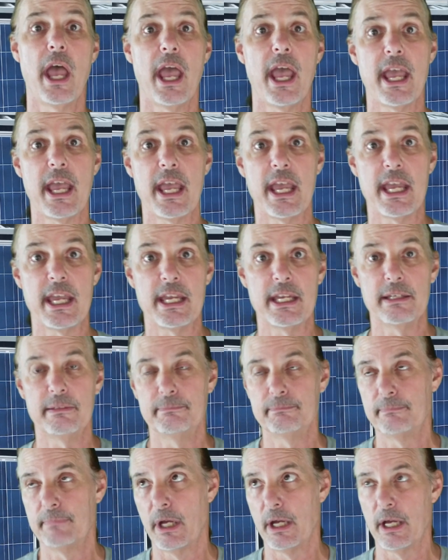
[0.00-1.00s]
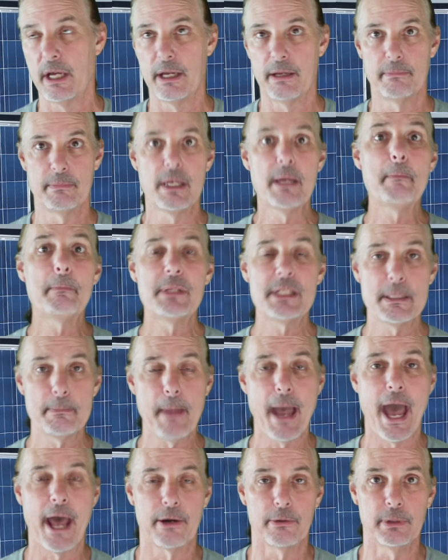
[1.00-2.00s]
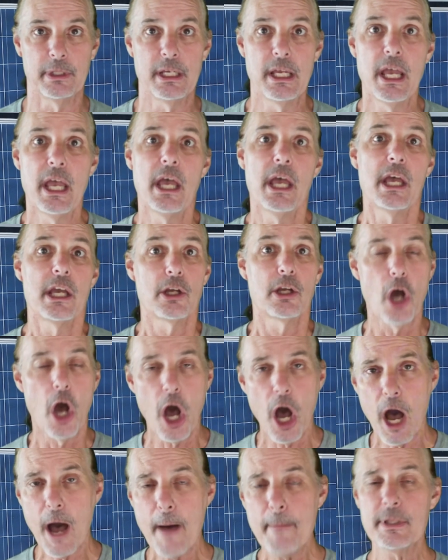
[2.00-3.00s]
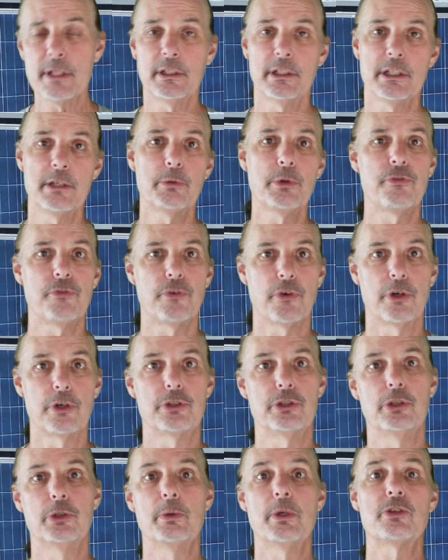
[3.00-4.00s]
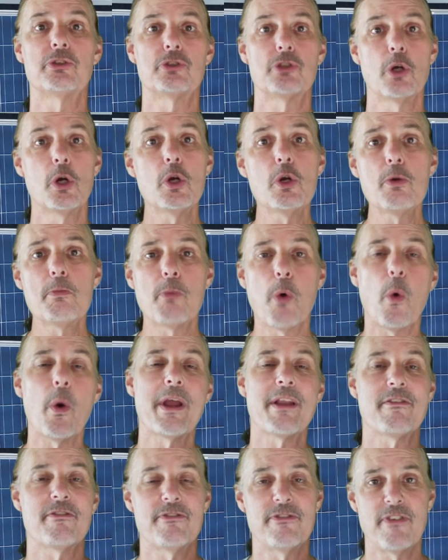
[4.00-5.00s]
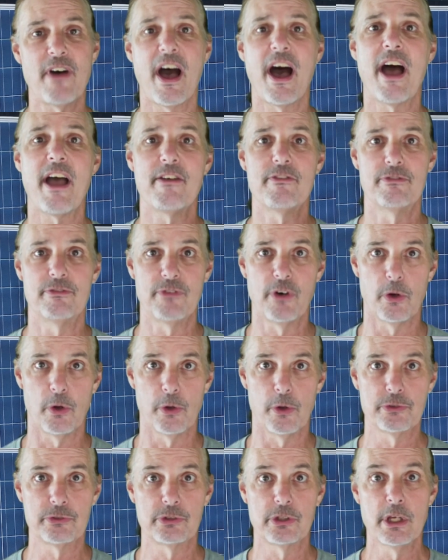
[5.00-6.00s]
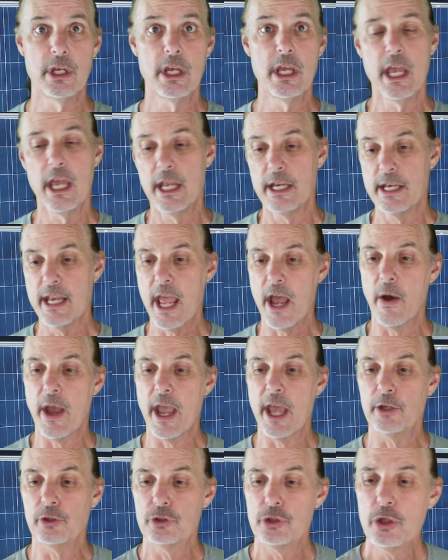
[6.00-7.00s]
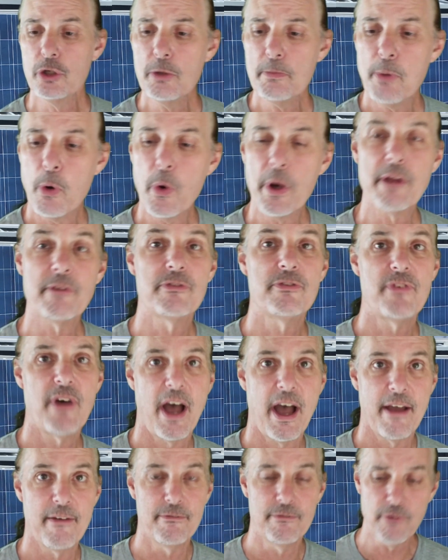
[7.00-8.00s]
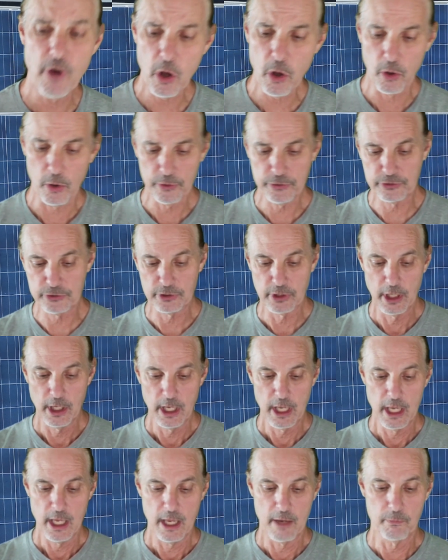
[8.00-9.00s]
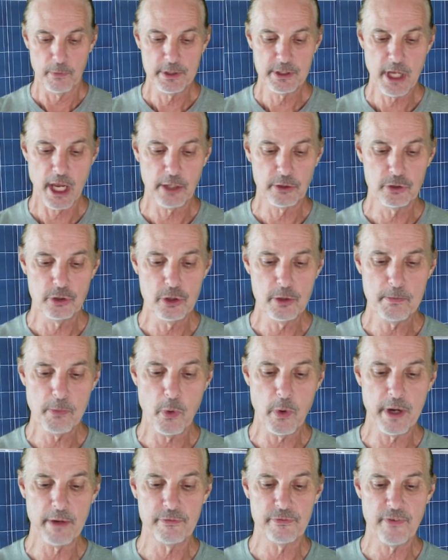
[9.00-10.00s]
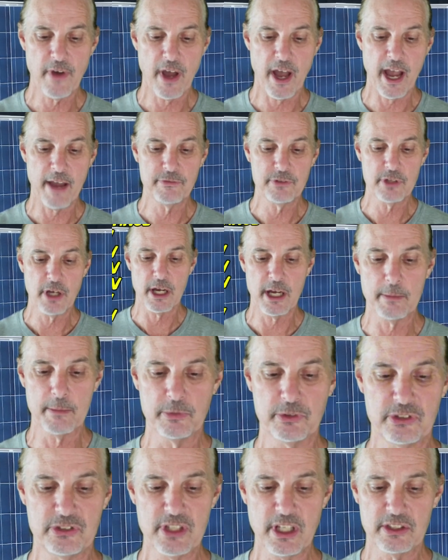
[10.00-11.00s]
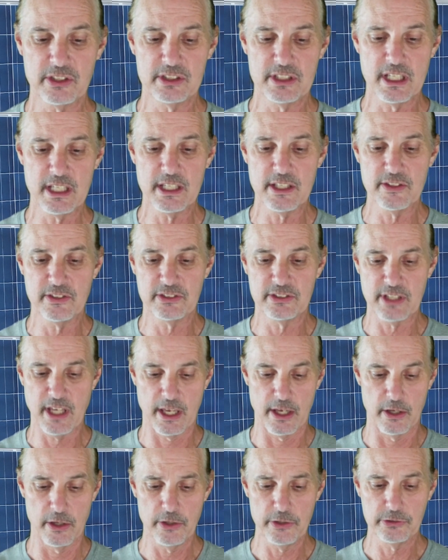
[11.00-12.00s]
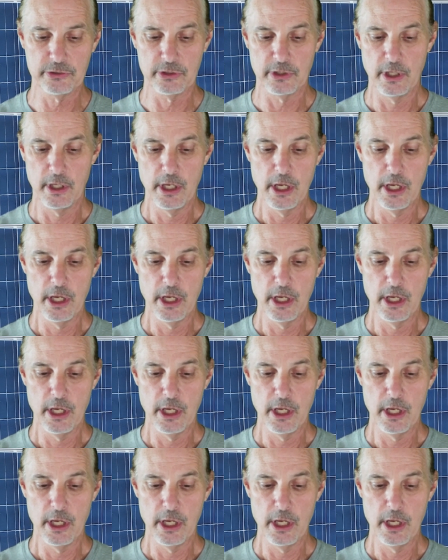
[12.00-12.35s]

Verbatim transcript: a uh, empty battery, commonly referred to as two point five volts. Now at two point five volts, if we take two point five times sixteen cells,